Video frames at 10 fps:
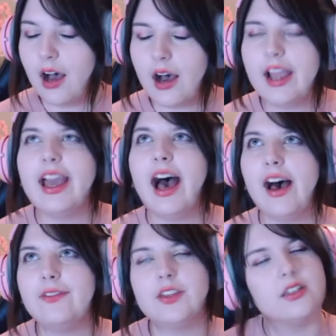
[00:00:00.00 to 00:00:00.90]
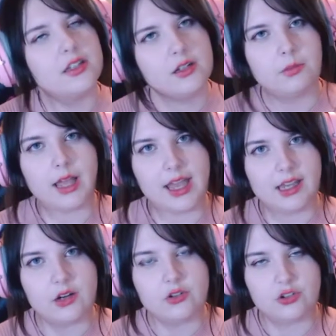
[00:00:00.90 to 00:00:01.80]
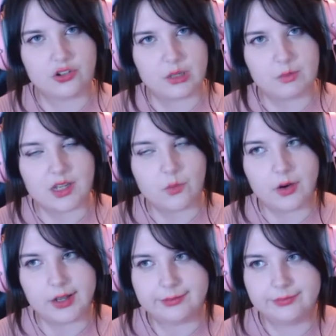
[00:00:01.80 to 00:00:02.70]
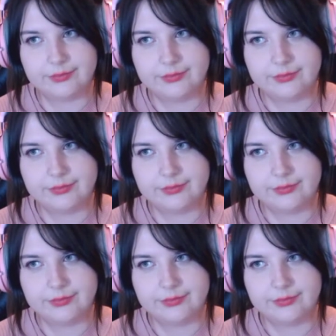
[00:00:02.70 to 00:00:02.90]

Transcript: I have considered playing it on stream someone.